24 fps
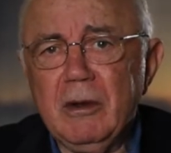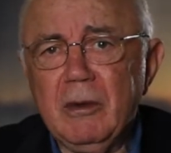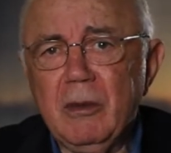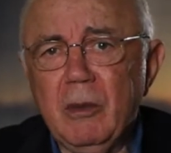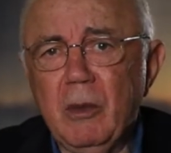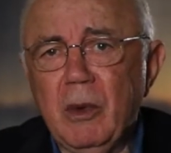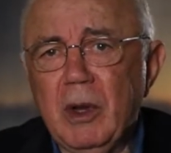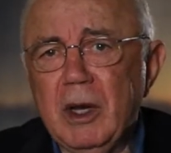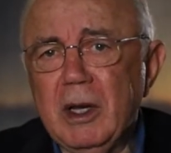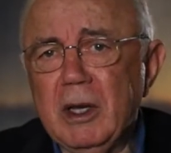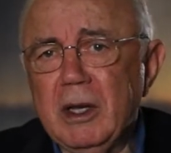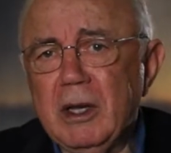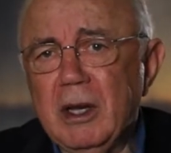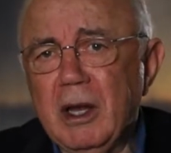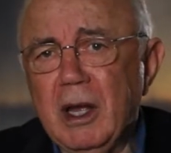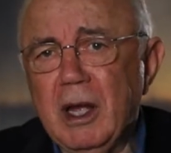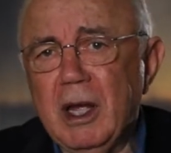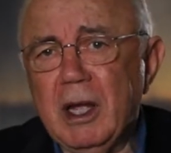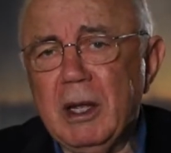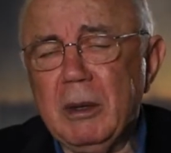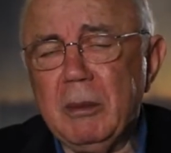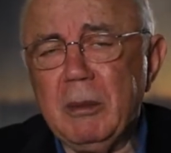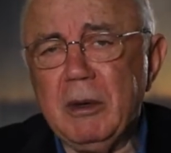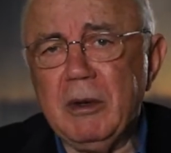one
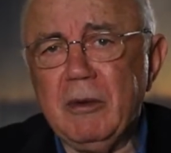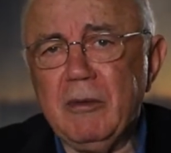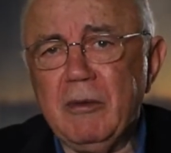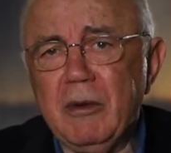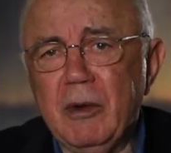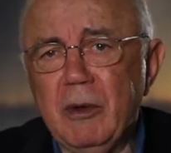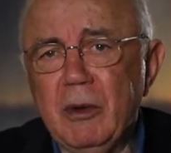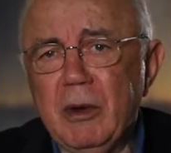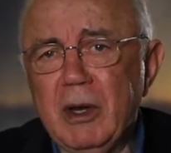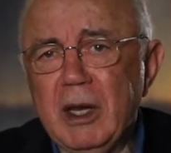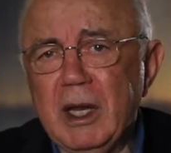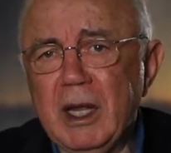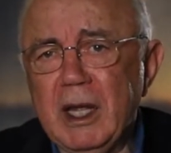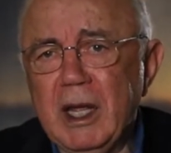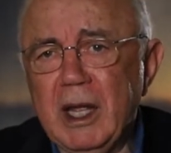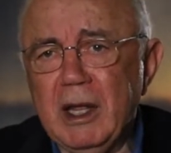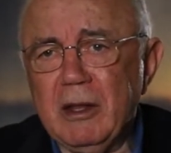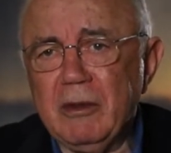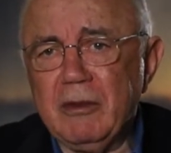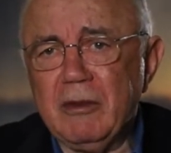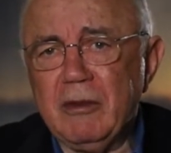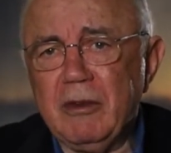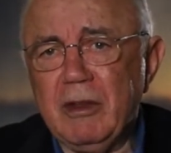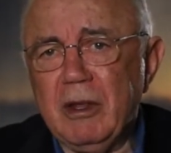time and voted
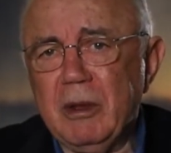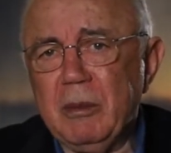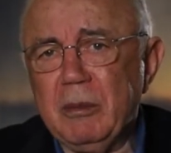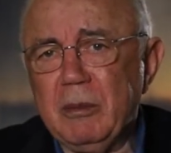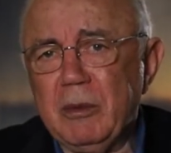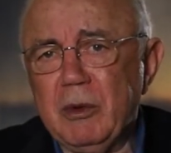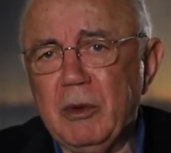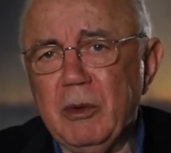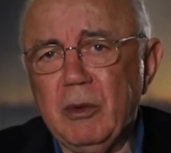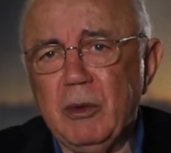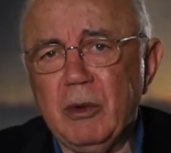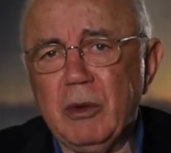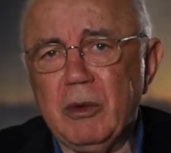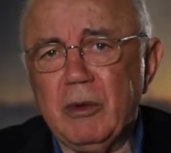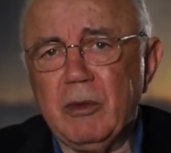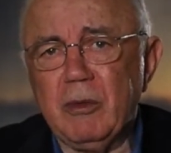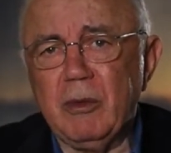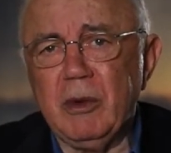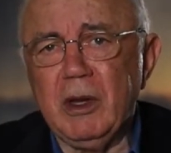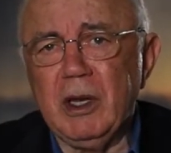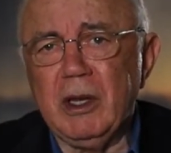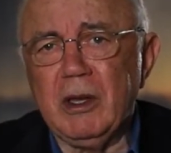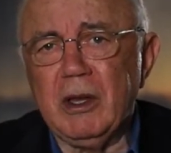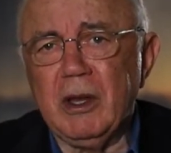against him 2 or
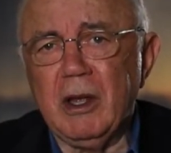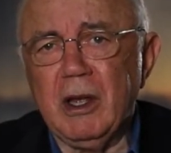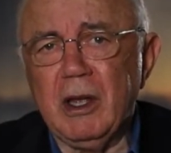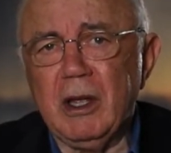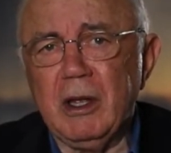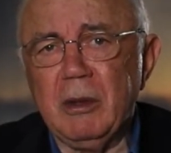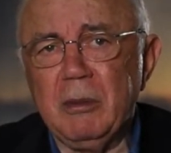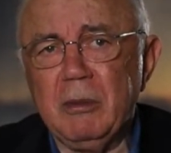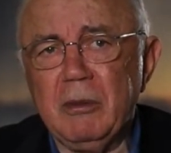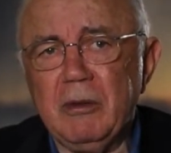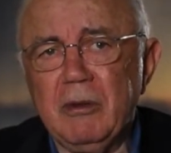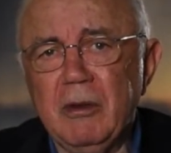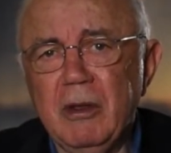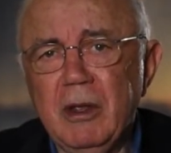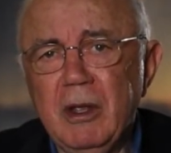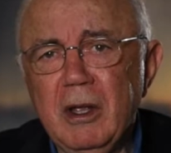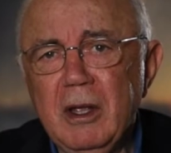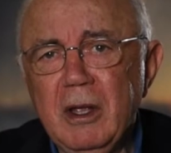3 times.